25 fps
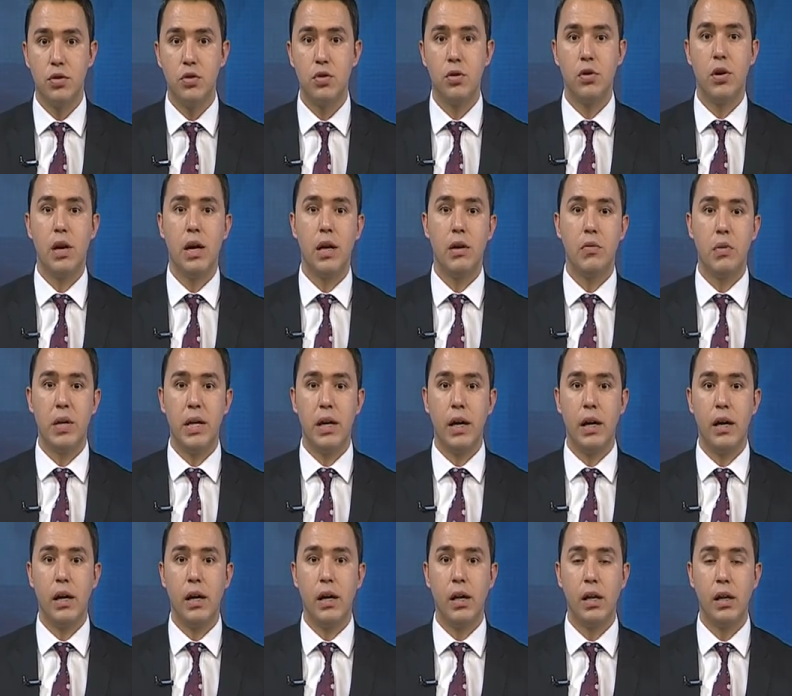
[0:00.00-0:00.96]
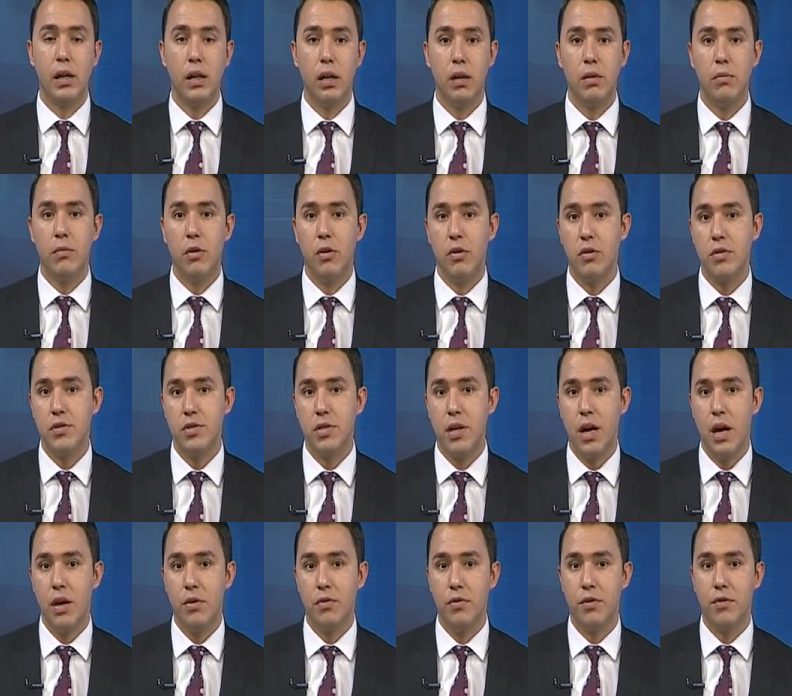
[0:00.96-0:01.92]
280 kilometers
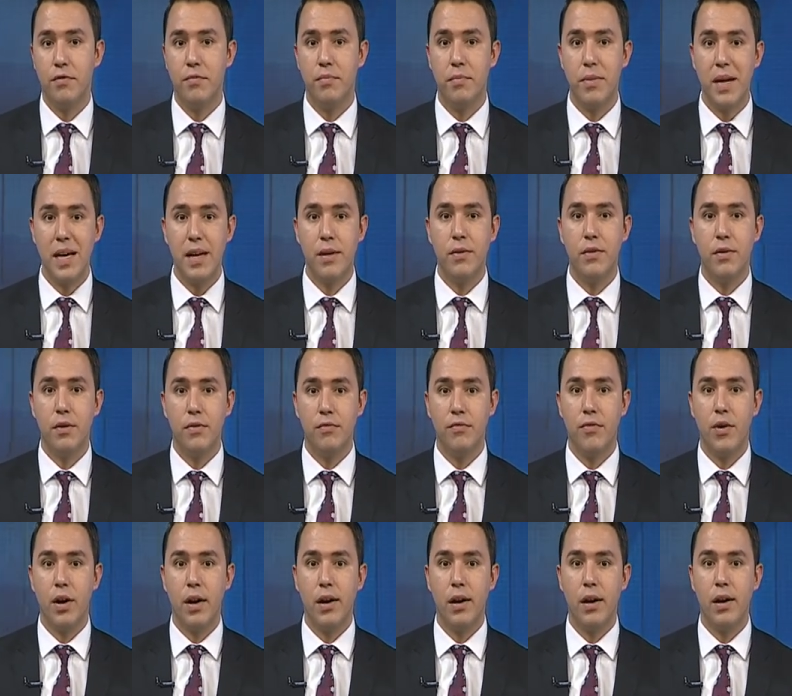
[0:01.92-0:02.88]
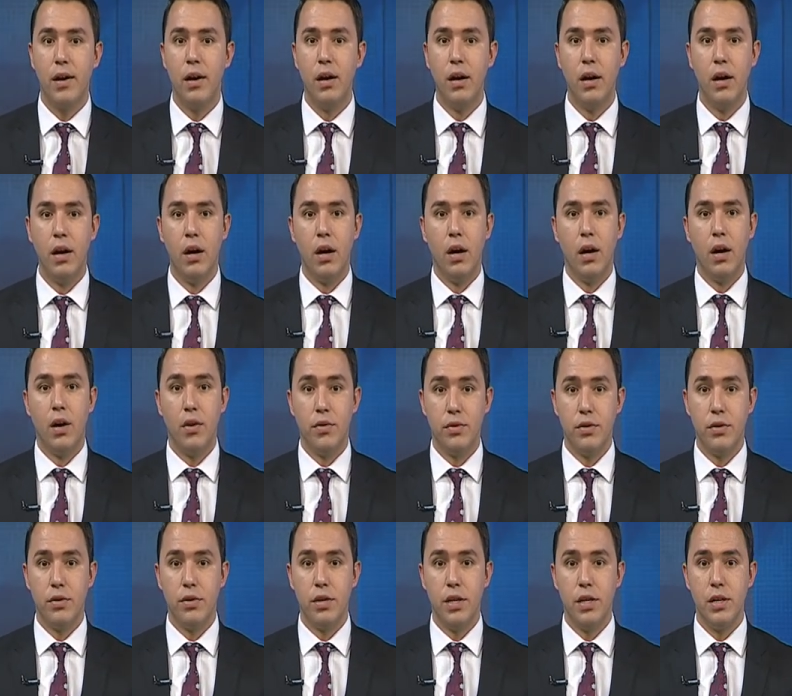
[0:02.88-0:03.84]
south of Perth on Friday.
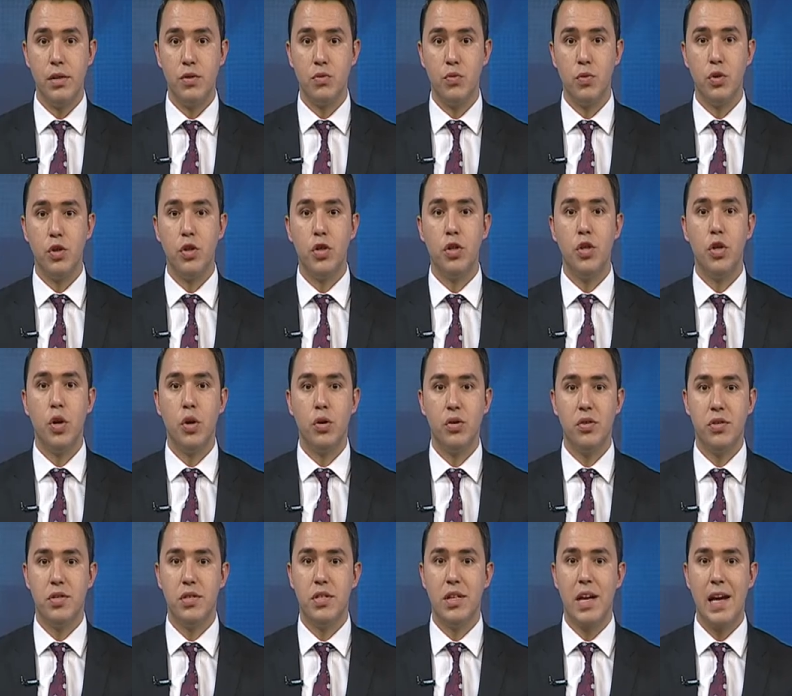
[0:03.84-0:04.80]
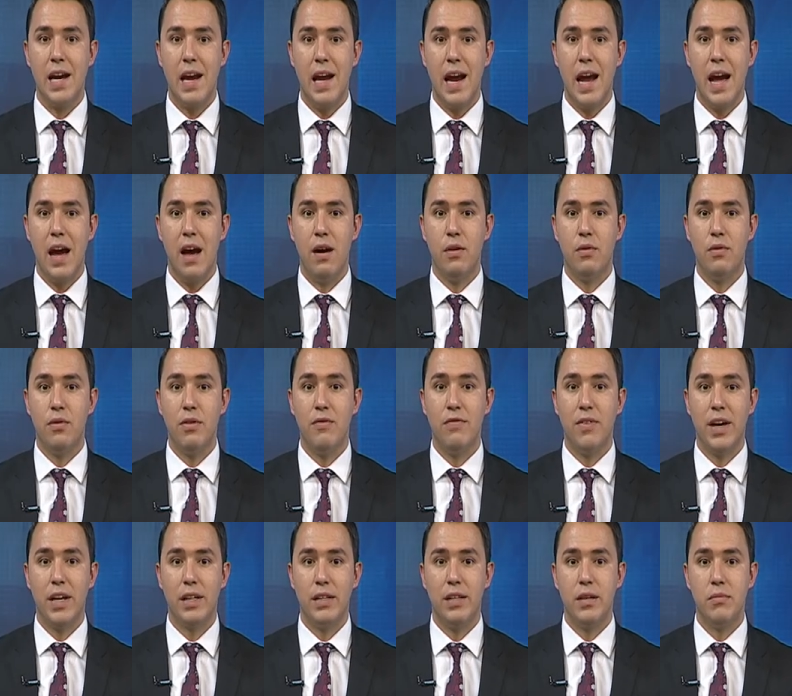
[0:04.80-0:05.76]
Authorities would not say how the
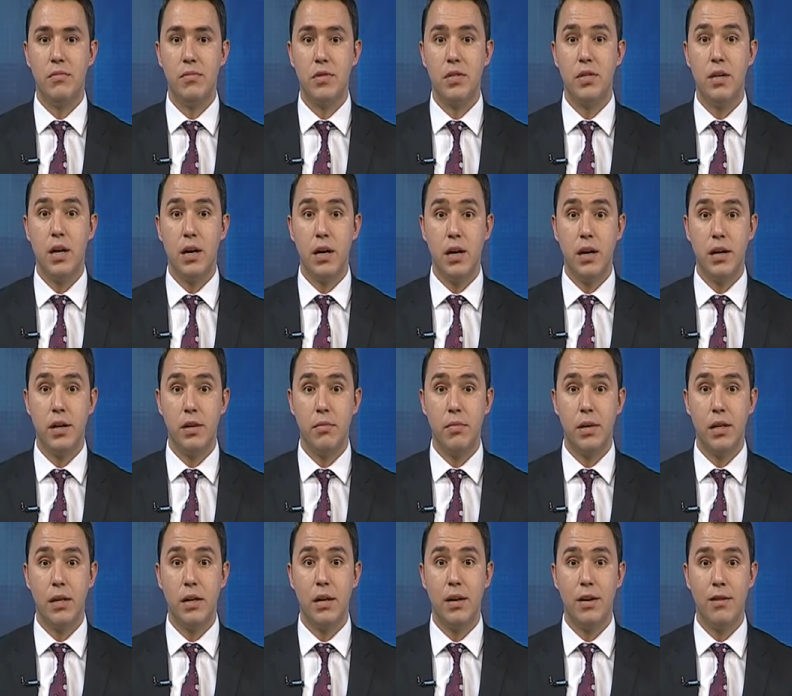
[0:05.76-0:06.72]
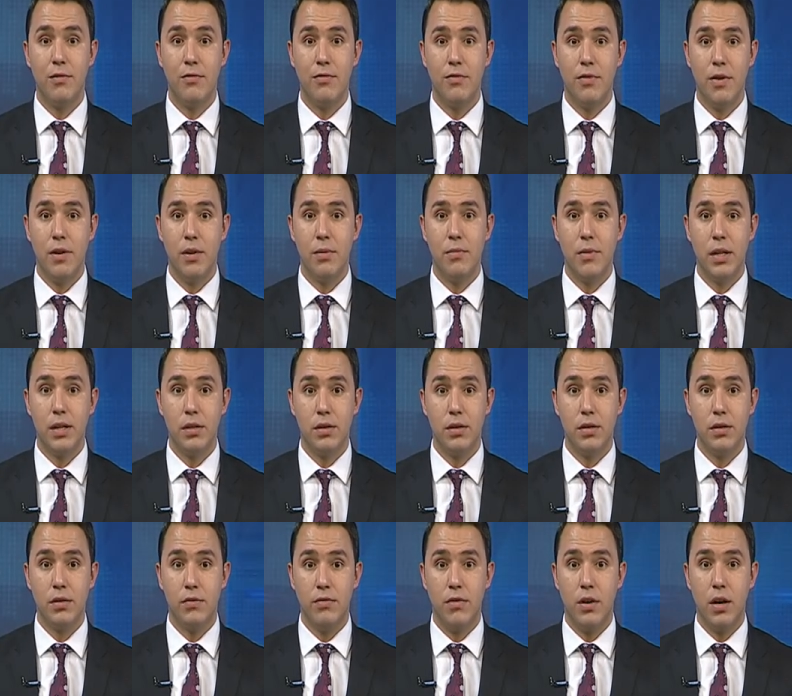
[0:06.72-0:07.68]
victims died, but confirmed that
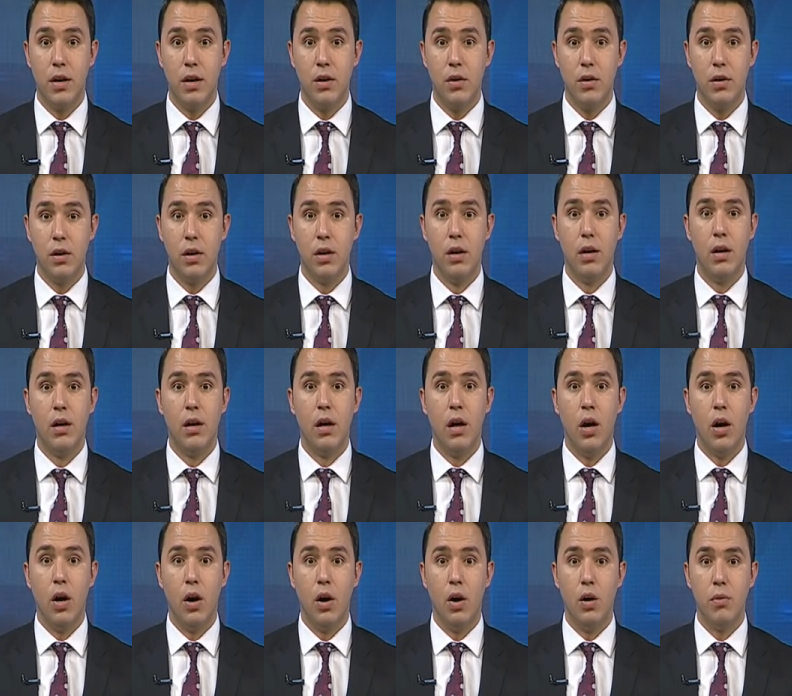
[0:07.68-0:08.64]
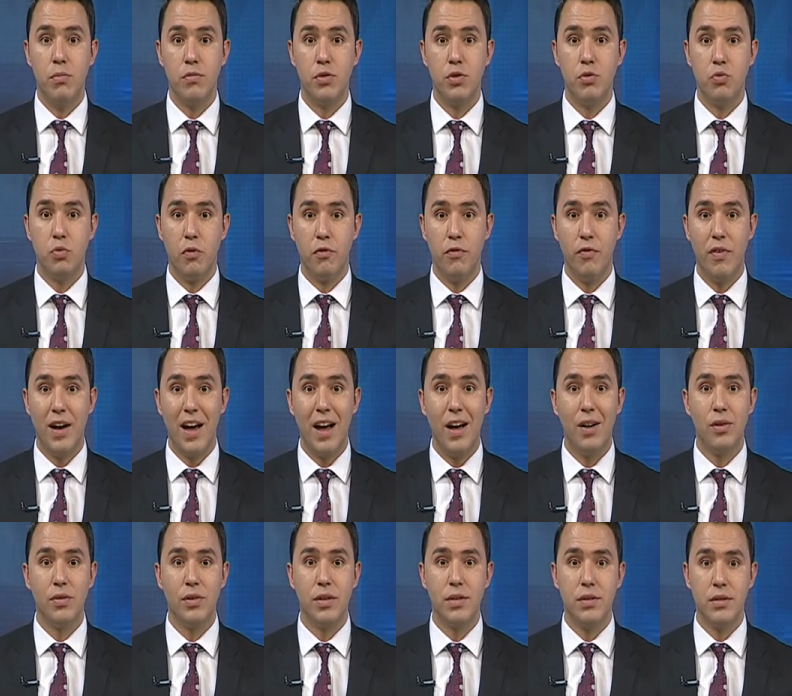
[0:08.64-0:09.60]
2 firearms were
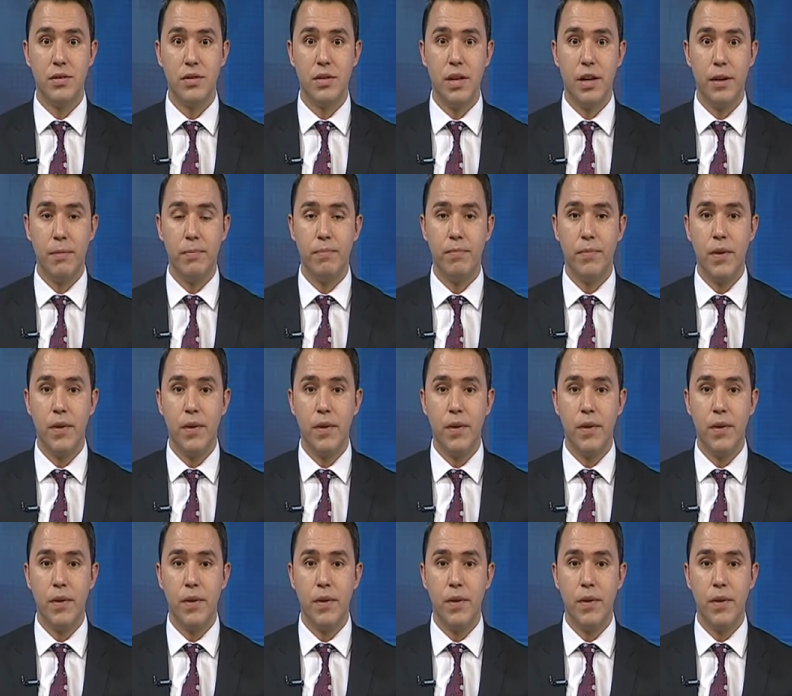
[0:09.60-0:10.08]
found at the scene.